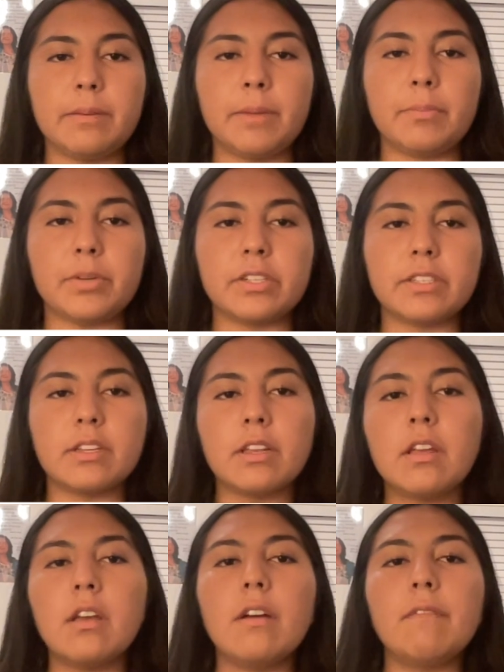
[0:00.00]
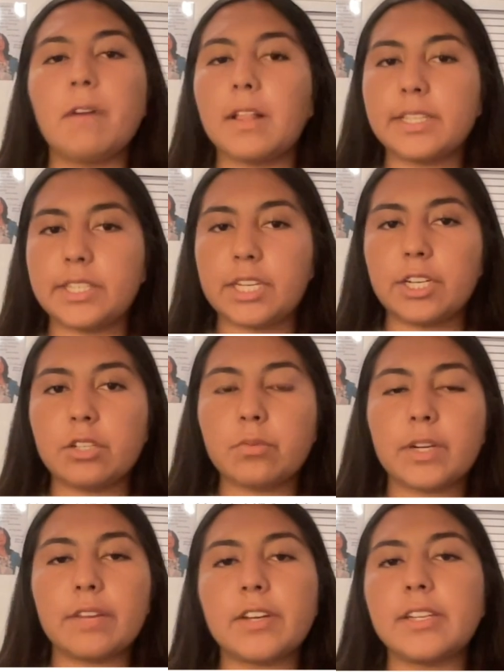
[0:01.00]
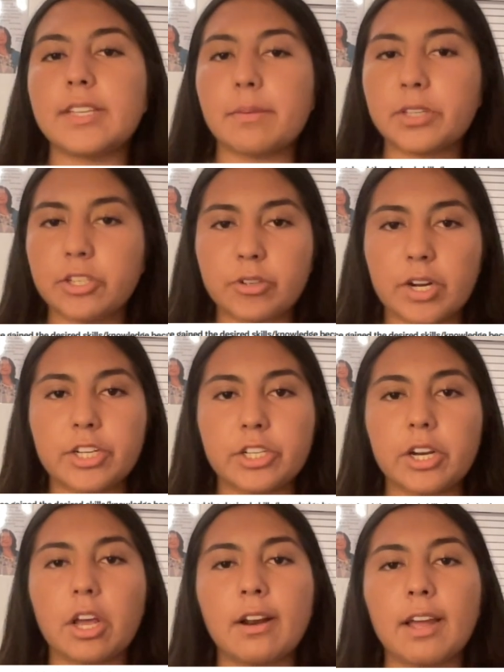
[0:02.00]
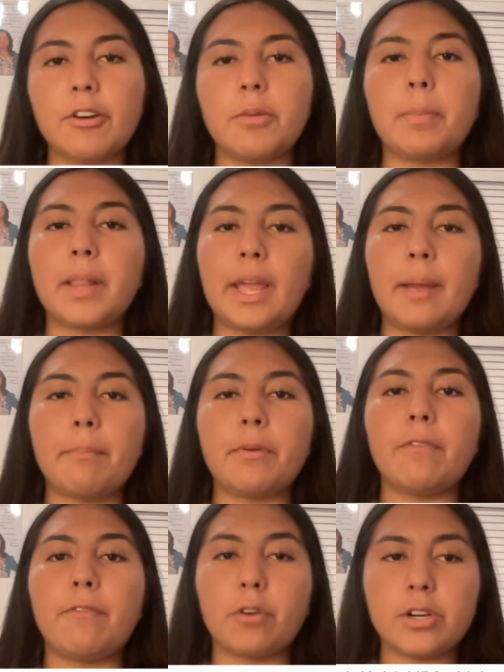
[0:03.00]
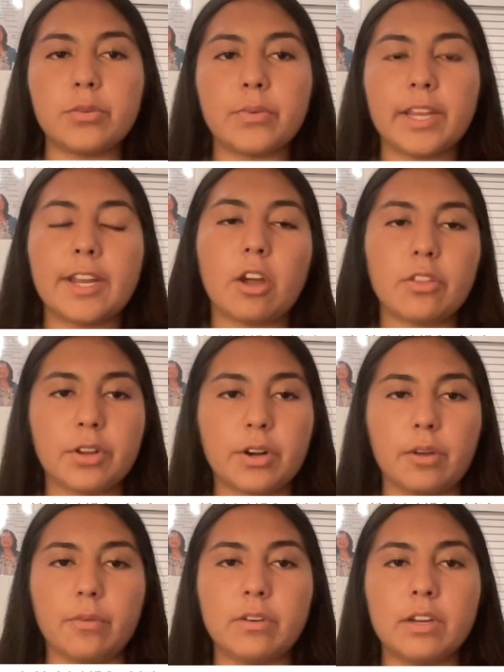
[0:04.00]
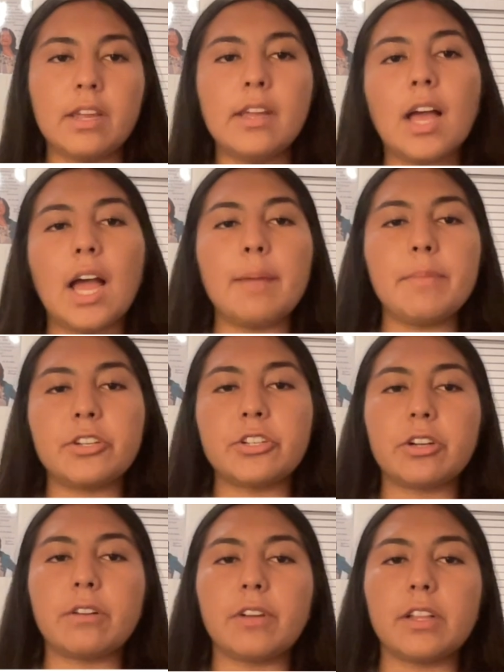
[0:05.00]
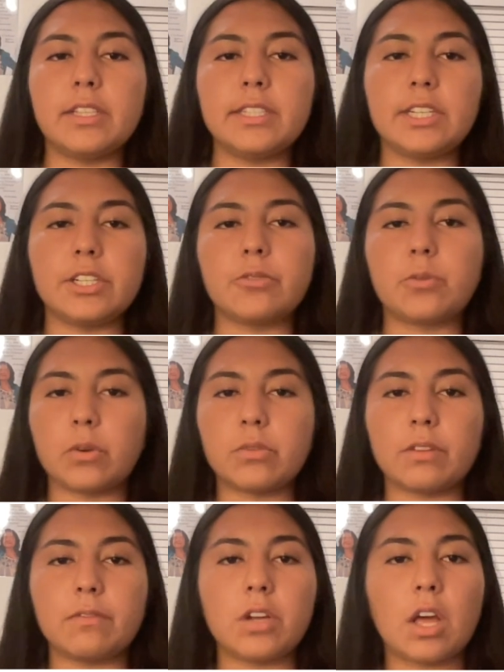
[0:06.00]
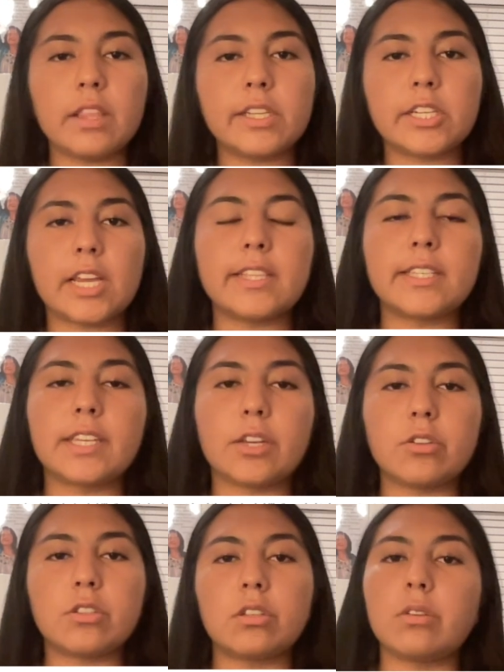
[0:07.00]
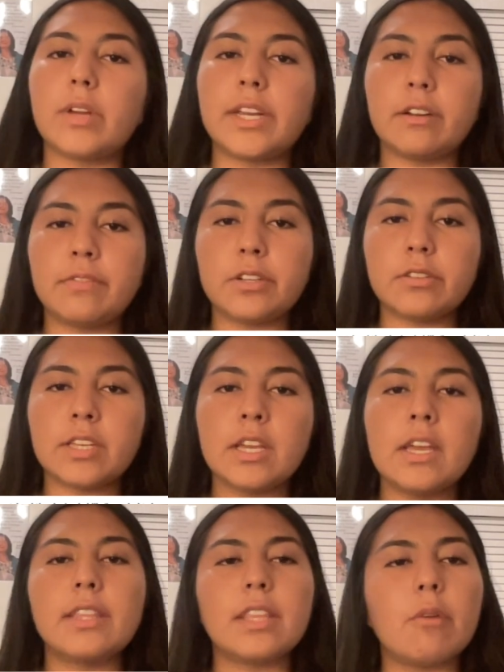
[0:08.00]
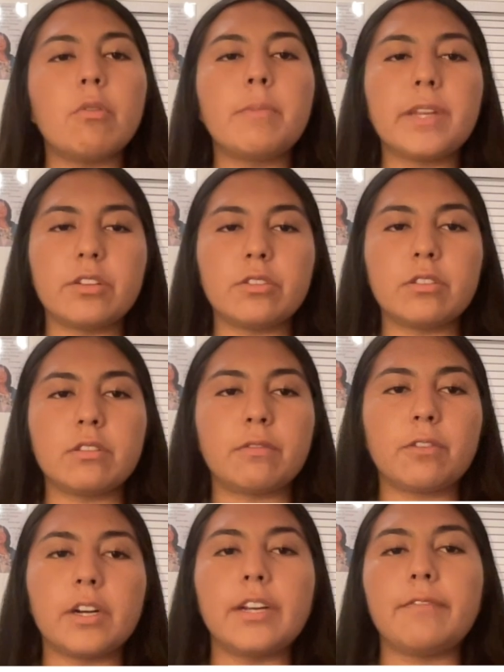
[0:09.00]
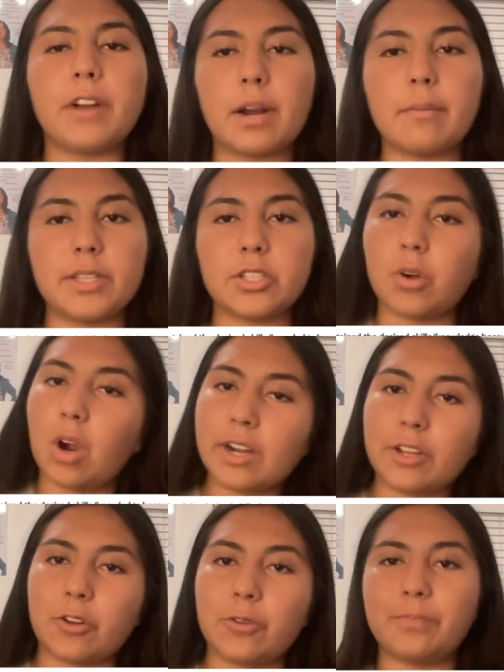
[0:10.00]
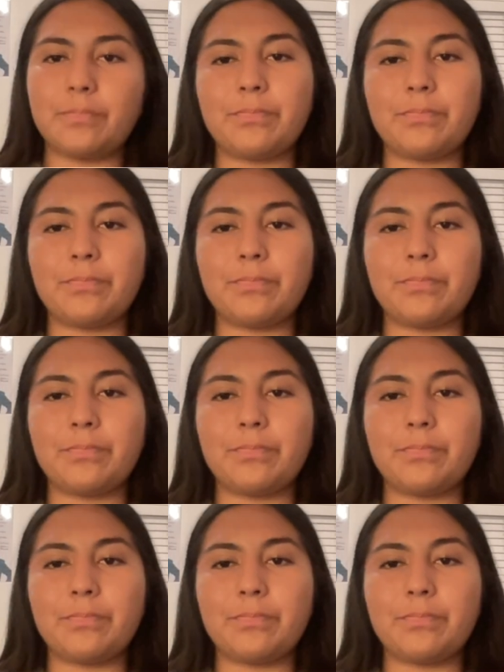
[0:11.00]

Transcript: members. Volunteers were given a demonstration on how to plant before doing it on their own. I measured our volunteers' growth of knowledge and skills through interviews that will be used for an environmental article.